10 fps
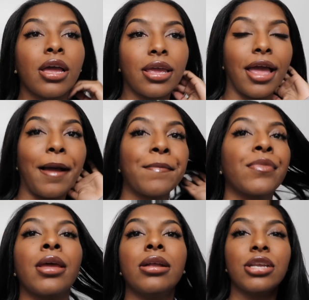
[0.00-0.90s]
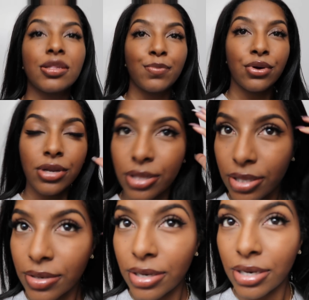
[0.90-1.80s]
yeah, just
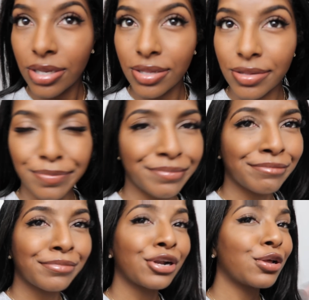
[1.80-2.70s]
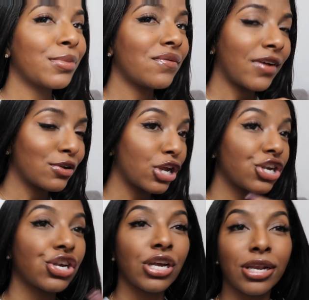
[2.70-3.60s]
put just put a little bit of
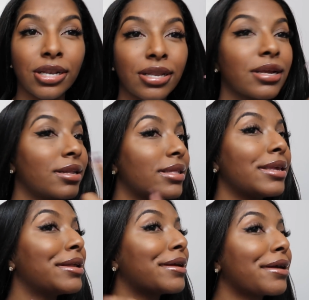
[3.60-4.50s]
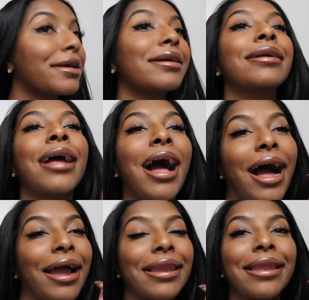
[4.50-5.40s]
foundation, concealer,
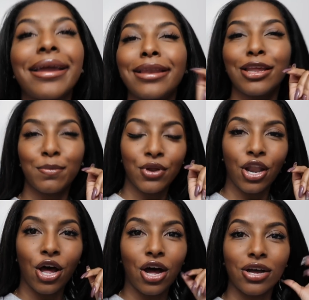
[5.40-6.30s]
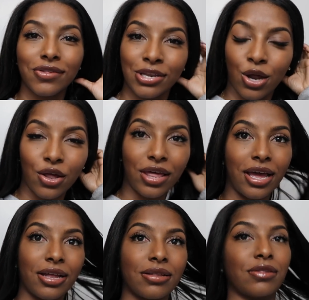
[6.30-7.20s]
highlight, lip gloss, and all that.